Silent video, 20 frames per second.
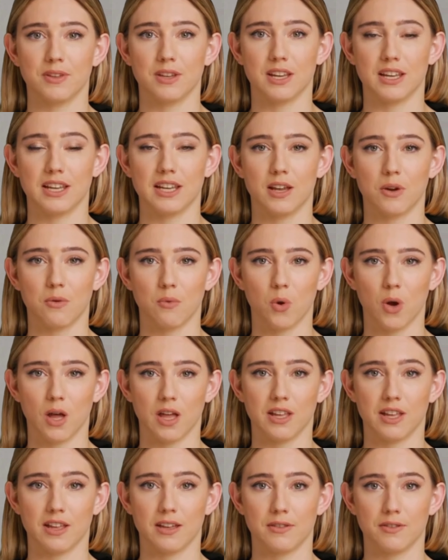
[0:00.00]
Step
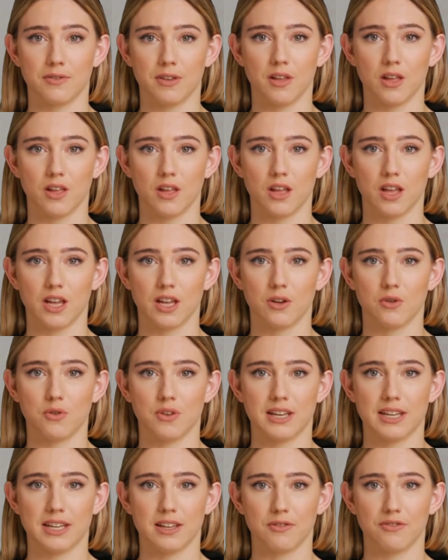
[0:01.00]
1. Clear
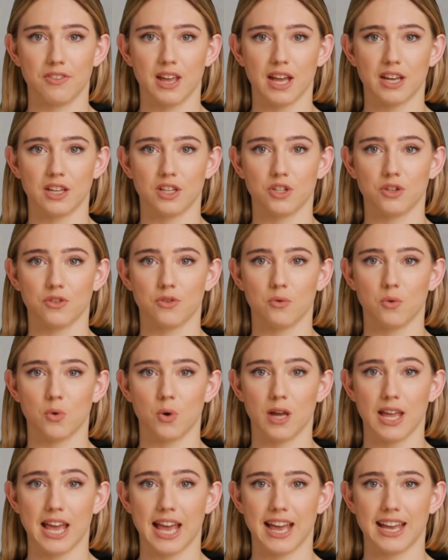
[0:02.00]
recent files from
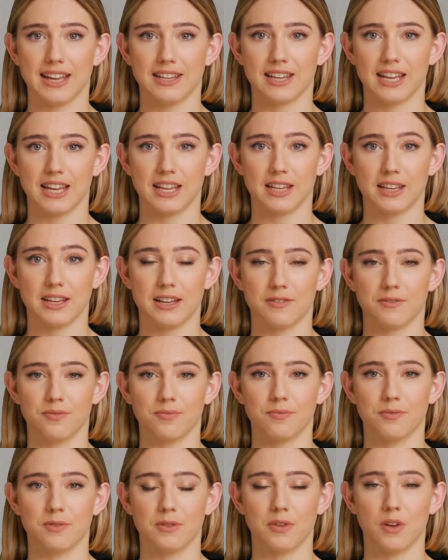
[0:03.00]
Quick Access.
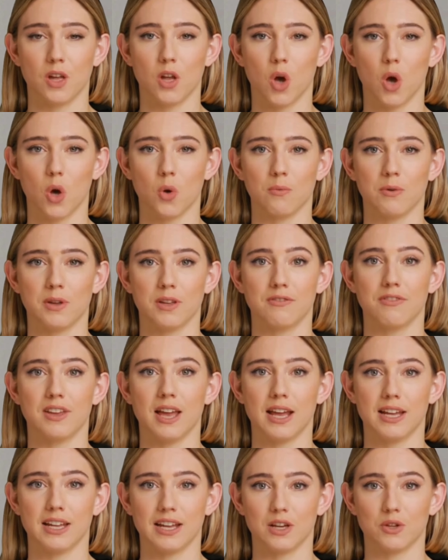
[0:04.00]
Open
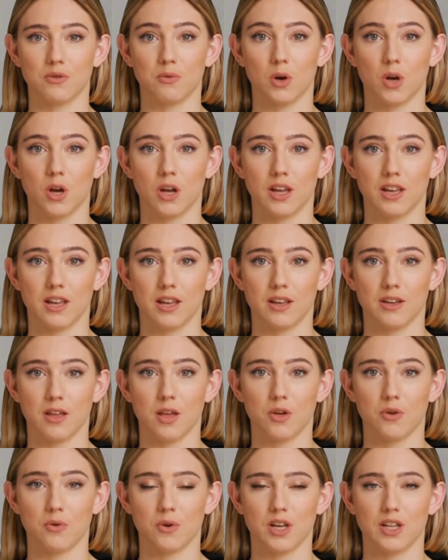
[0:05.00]
File Explorer.
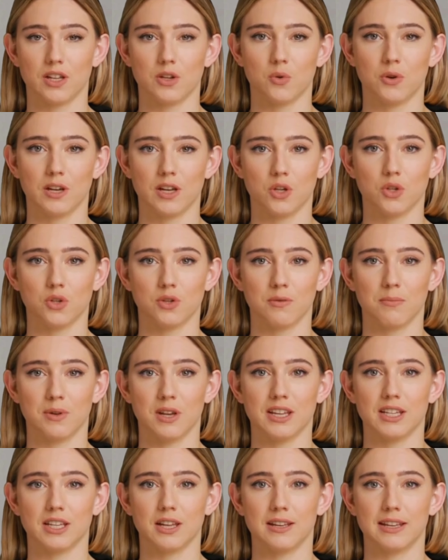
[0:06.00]
Press Windows
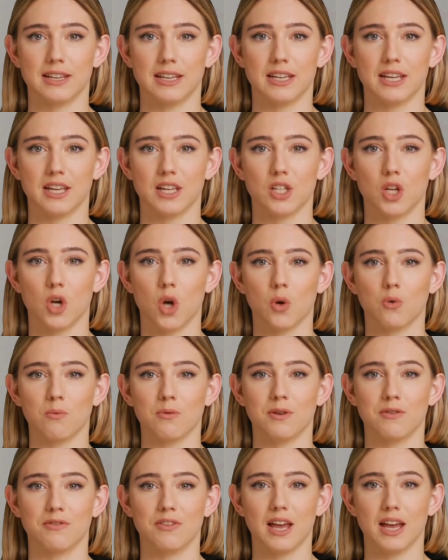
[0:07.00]
plus E to
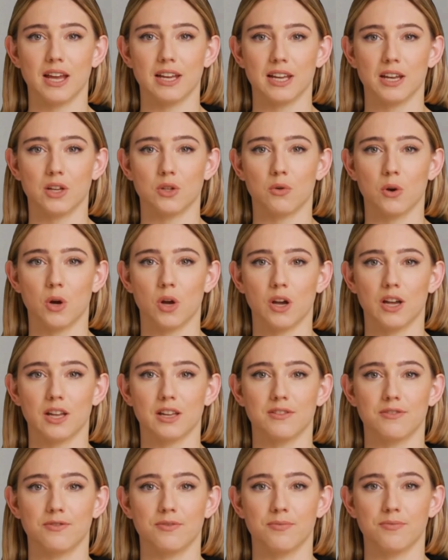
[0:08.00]
open File
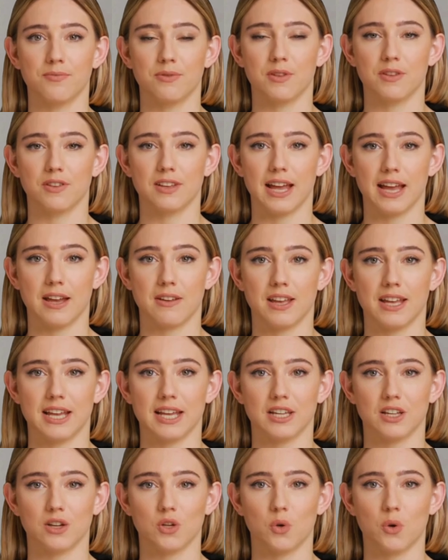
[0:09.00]
Explorer.
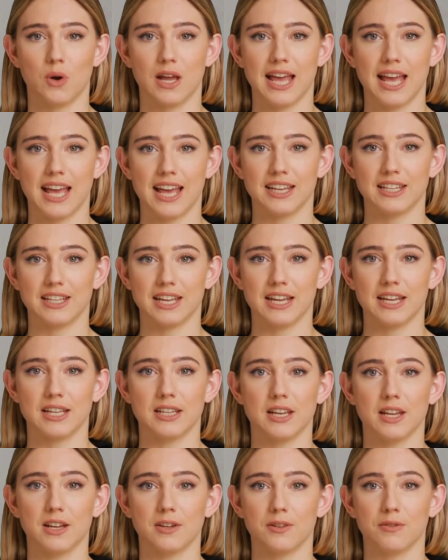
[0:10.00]
Navigate to Quick
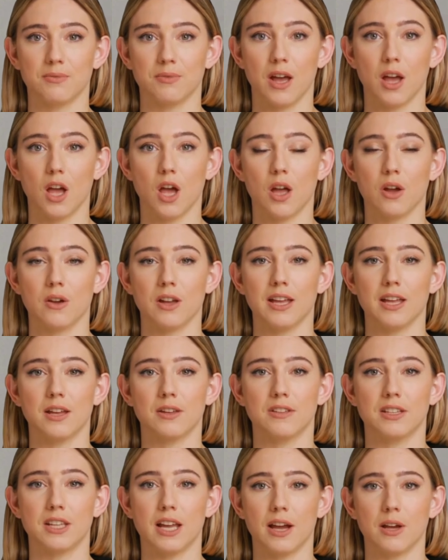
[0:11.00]
Access. On the
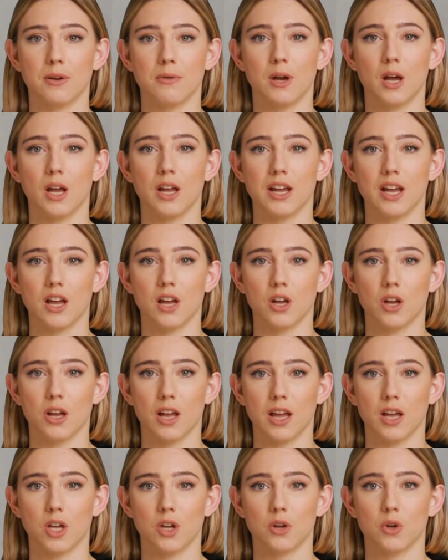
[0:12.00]
left sidebar,
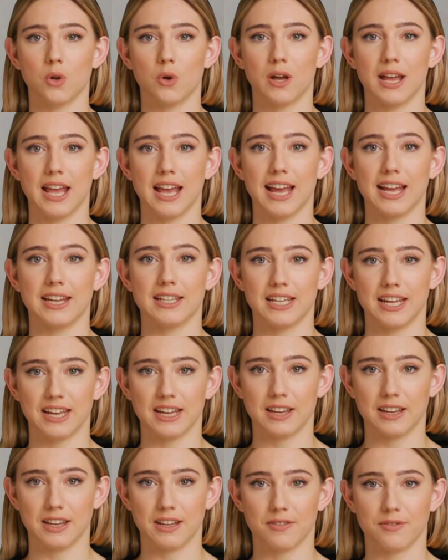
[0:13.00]
click on Quick
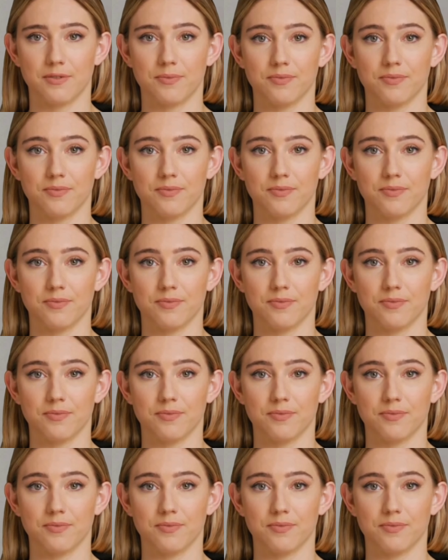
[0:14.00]
Access.